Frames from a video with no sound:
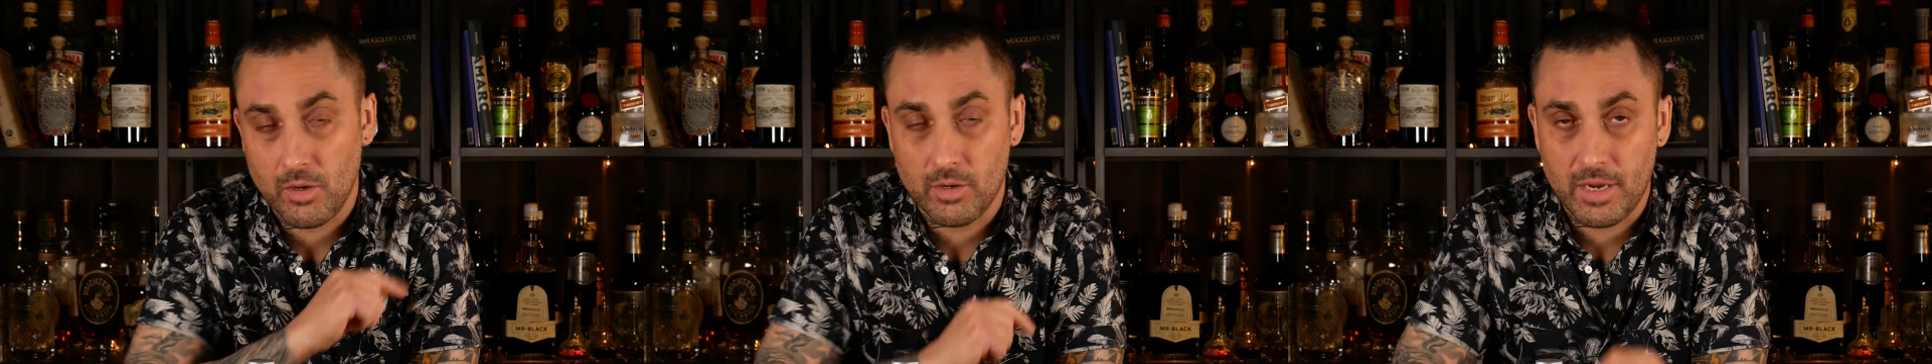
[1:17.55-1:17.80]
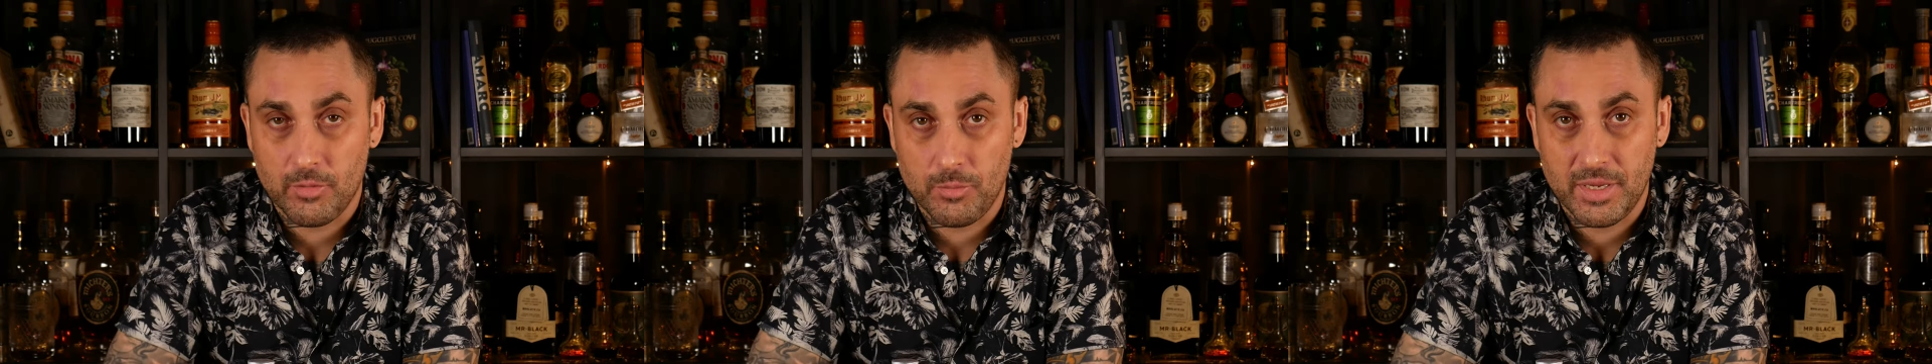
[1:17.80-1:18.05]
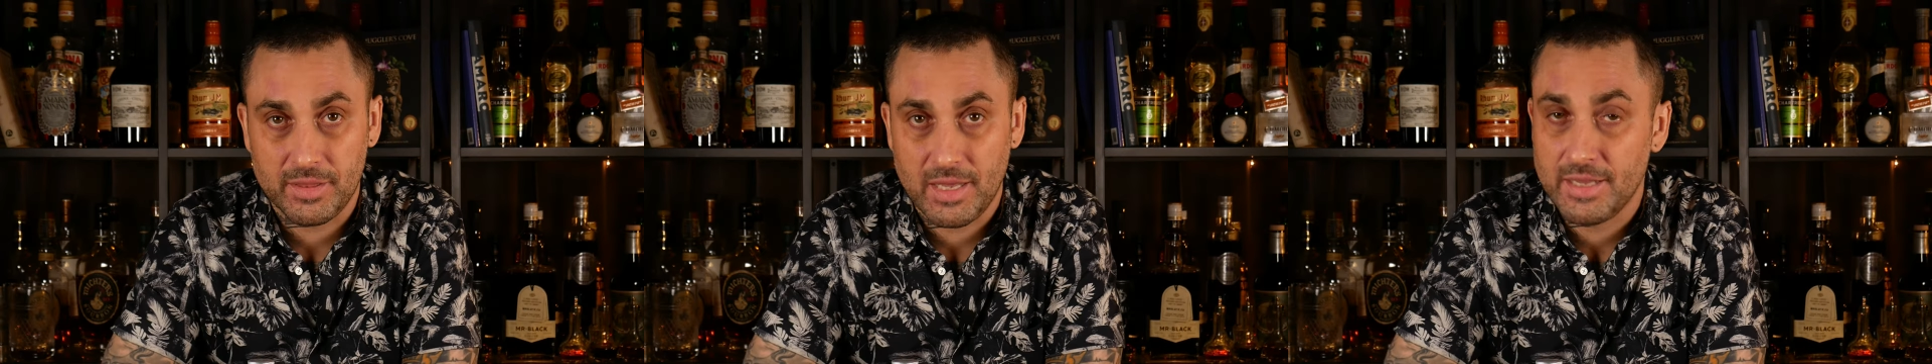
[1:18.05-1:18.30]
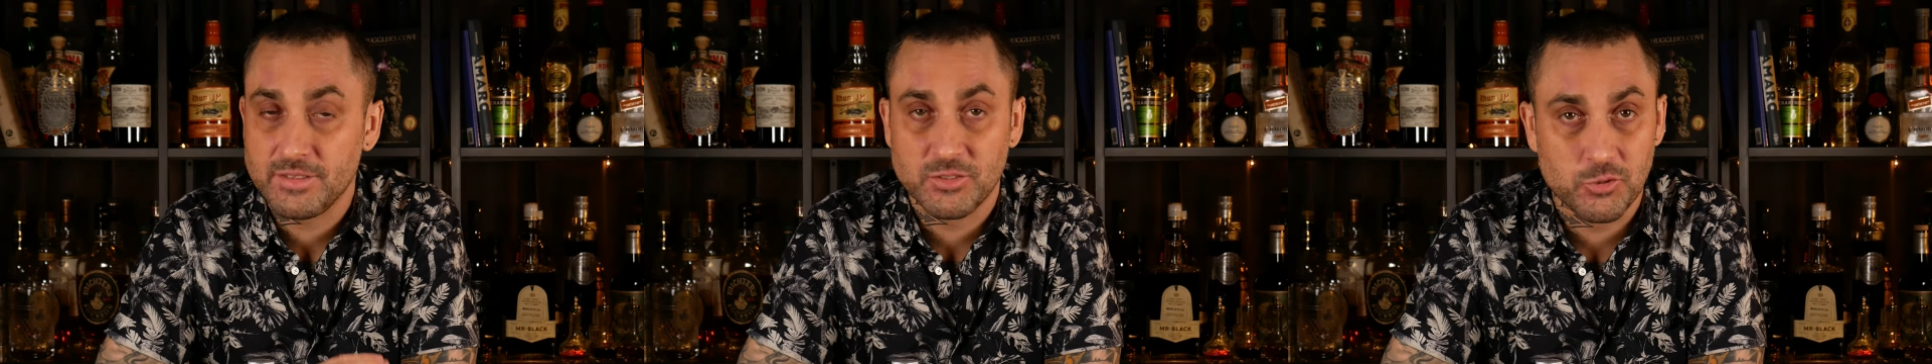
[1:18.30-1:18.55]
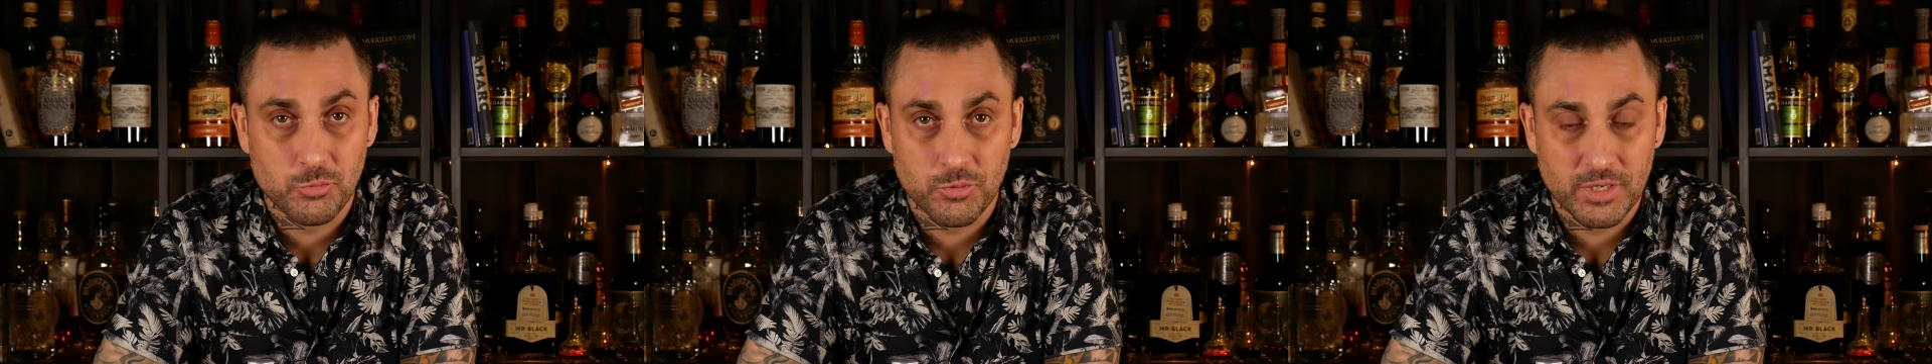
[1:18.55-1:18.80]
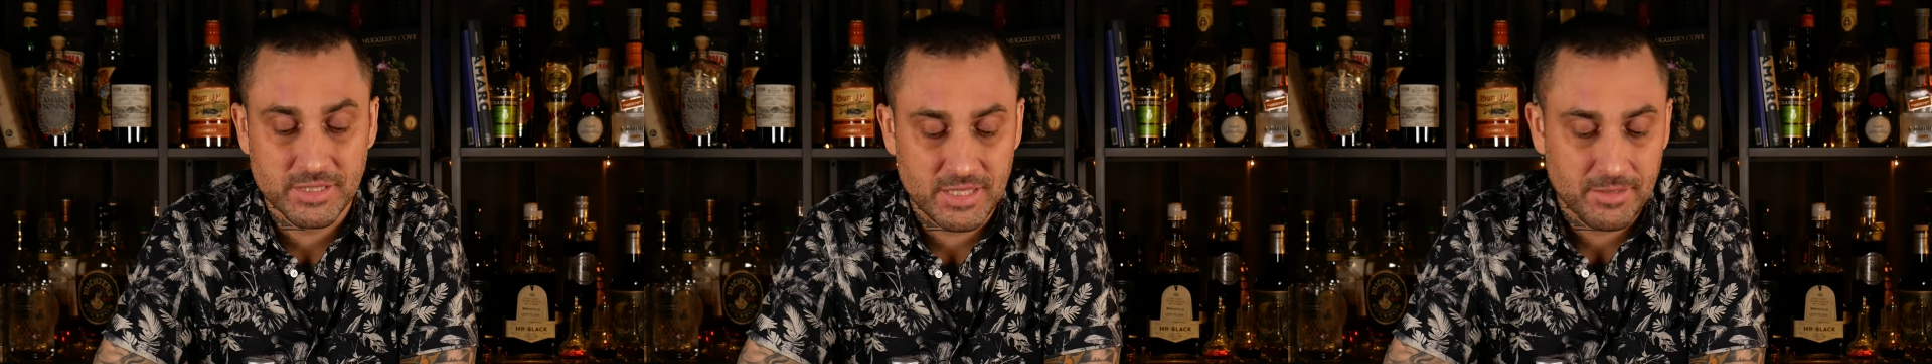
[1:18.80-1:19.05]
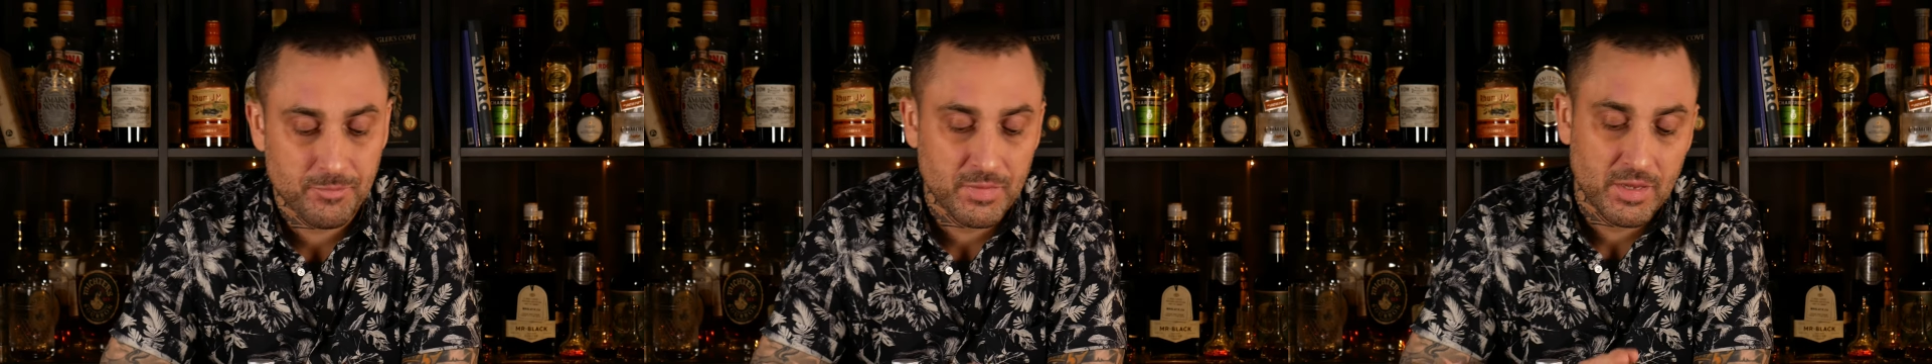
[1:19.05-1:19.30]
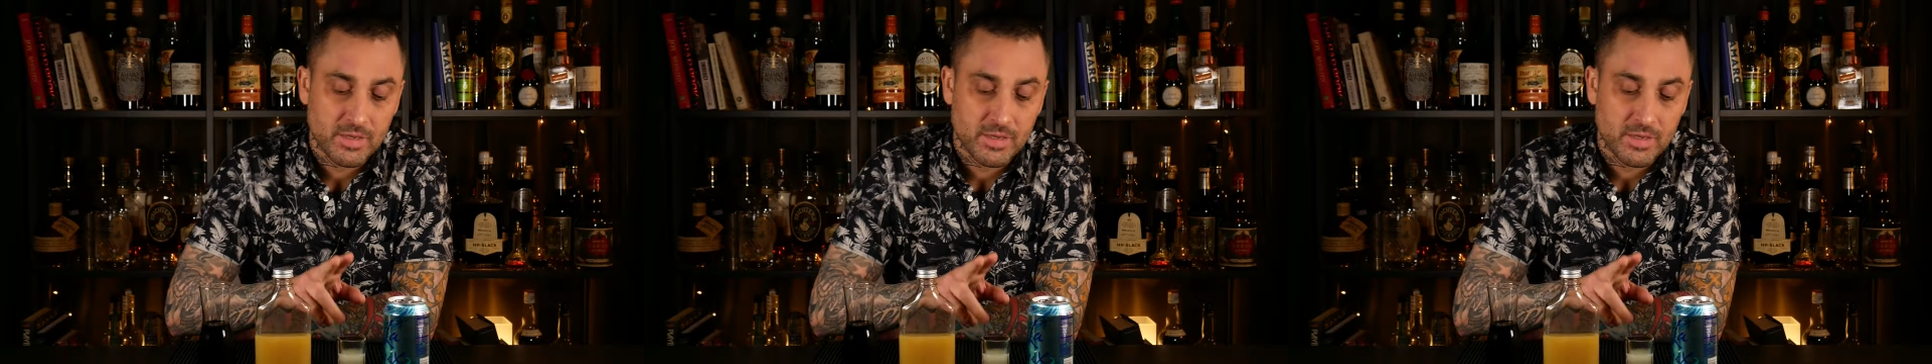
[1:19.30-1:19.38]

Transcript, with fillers: on how to make that, super easy.